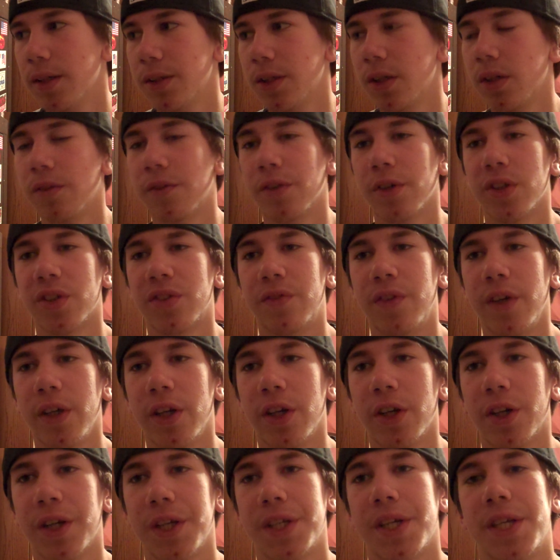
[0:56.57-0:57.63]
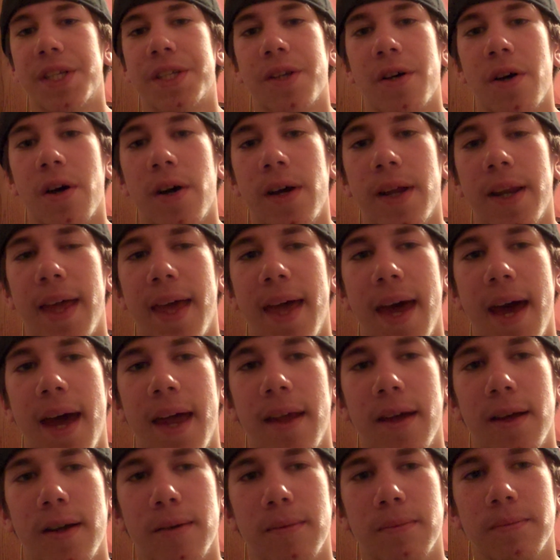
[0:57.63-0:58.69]
Looking for his figure because I saw it
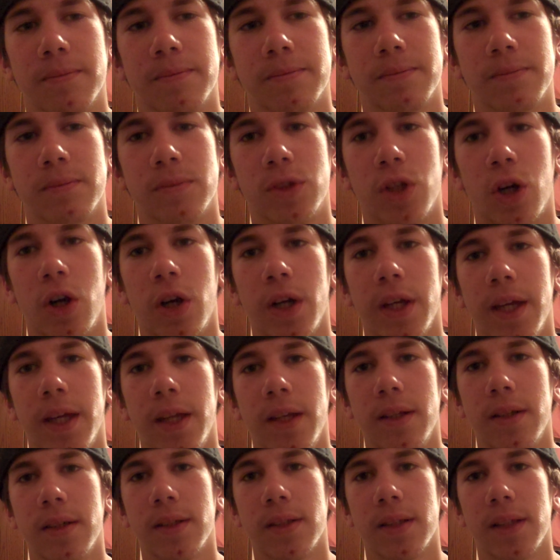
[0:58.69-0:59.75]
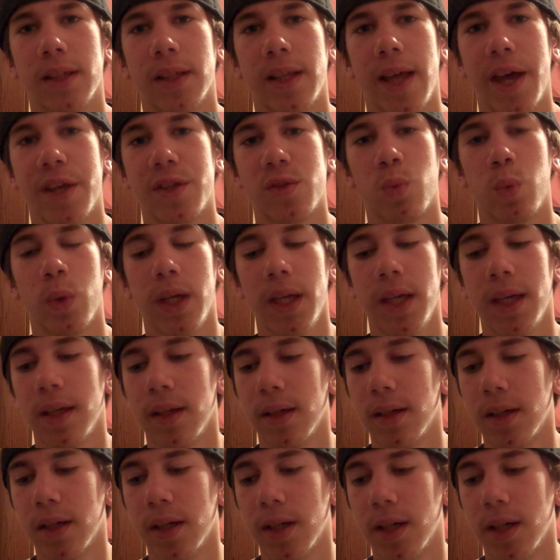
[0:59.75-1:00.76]
at Target last week.